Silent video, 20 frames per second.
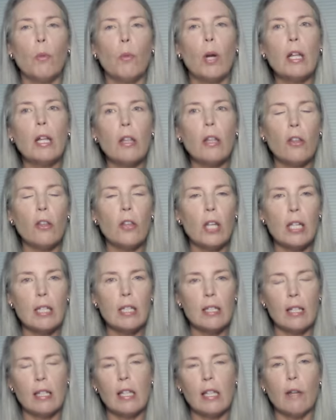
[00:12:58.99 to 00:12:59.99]
One of the
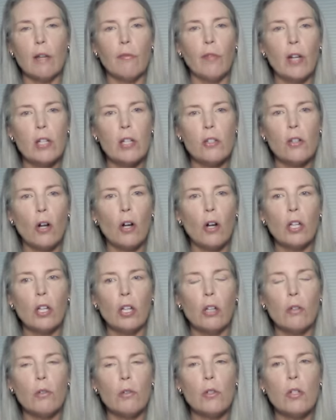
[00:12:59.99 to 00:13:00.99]
things that the defense
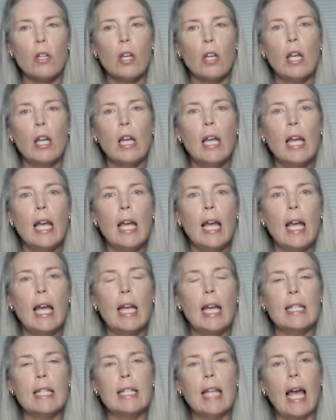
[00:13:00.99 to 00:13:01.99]
argues
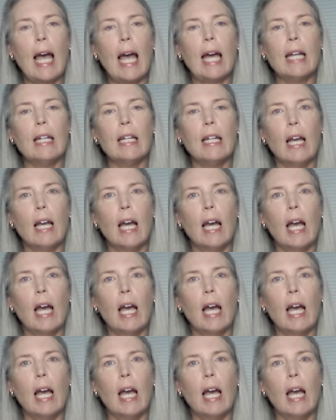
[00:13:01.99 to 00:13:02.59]
is that